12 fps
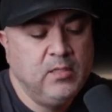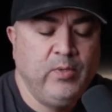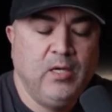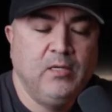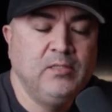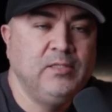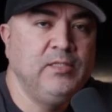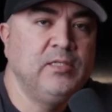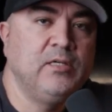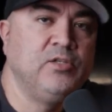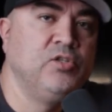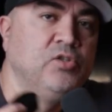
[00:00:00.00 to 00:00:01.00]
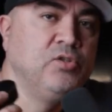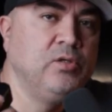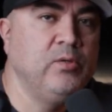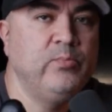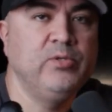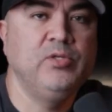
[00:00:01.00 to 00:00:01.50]
To be honest, these are
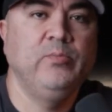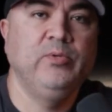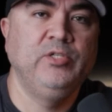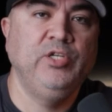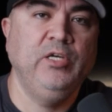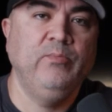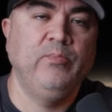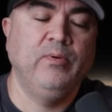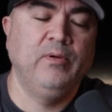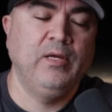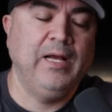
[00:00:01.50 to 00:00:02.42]
super, super cheap.